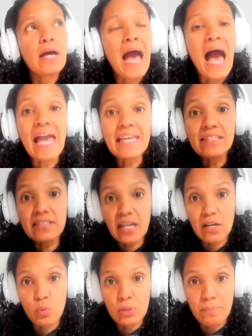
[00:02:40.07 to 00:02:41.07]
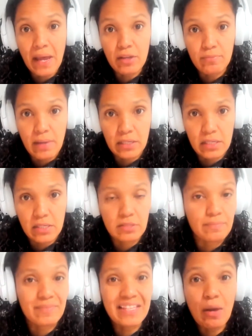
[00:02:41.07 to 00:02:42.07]
I started with
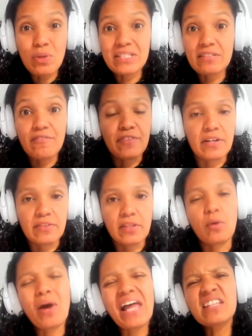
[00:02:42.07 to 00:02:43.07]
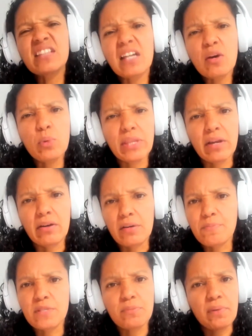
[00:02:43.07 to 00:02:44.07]
biomagnetism. That was the first thing. I started with
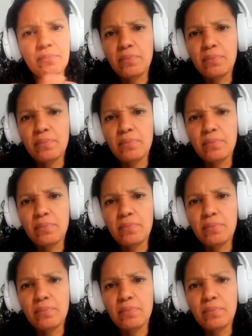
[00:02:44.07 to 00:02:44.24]
herbs, but